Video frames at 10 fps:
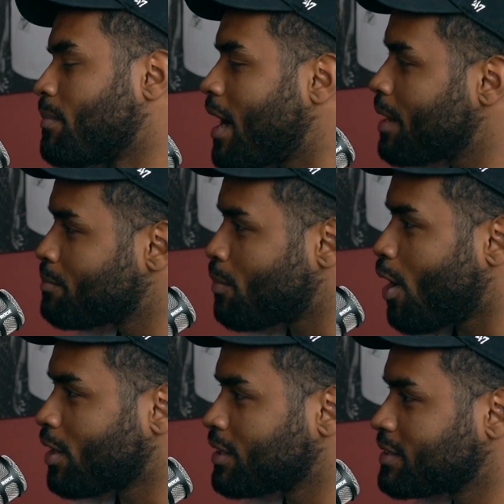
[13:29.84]

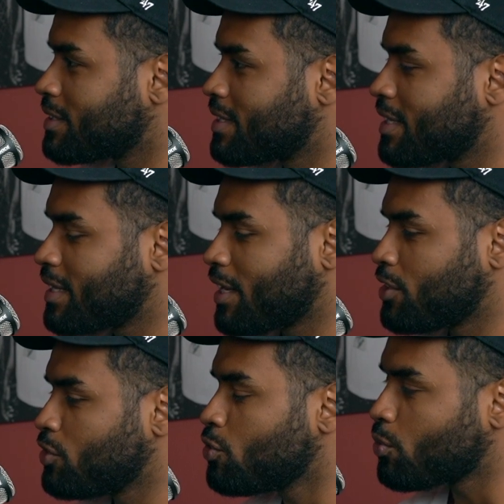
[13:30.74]
mind-boggling to think
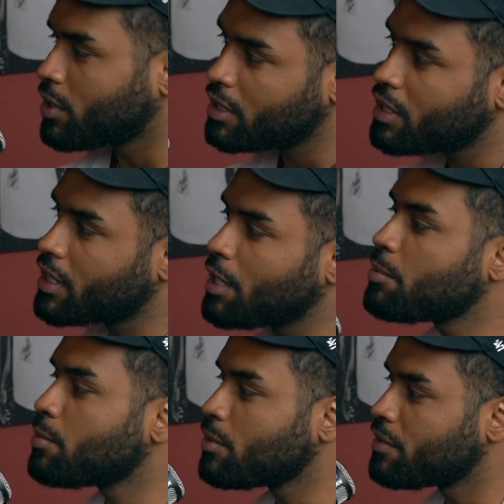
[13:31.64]
that you don't think they're
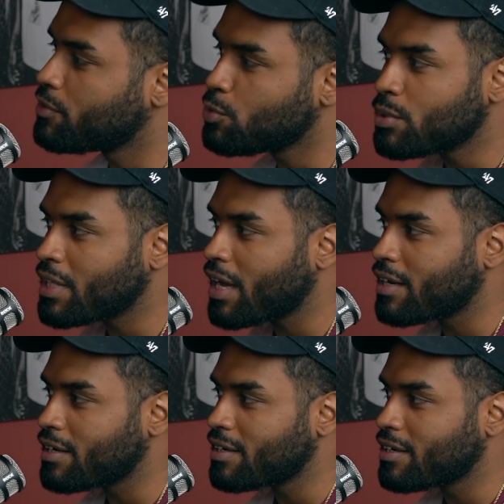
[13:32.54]
capable of doing
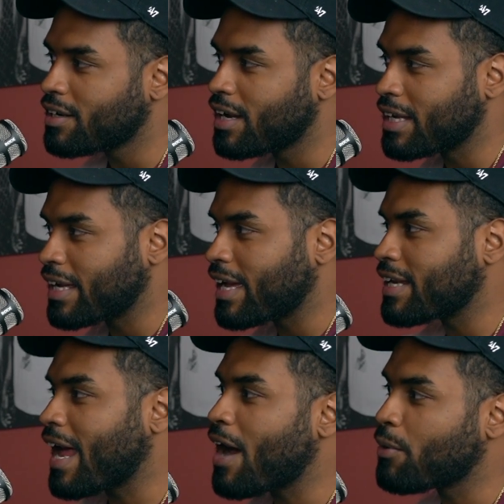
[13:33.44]
that
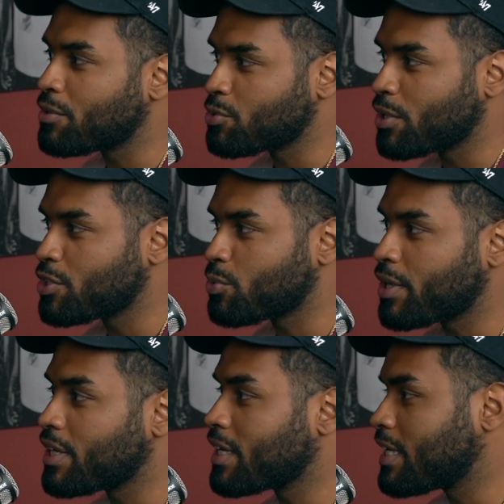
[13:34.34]
again now in
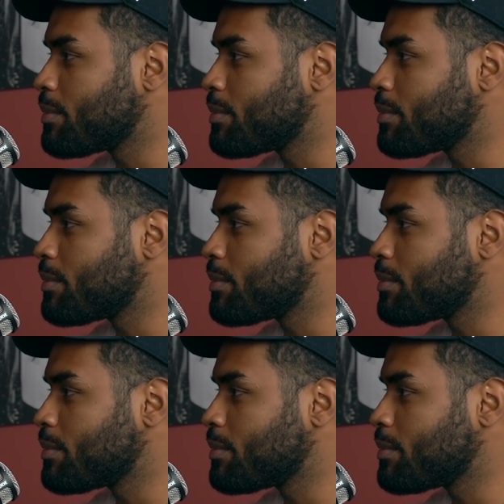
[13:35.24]
2020.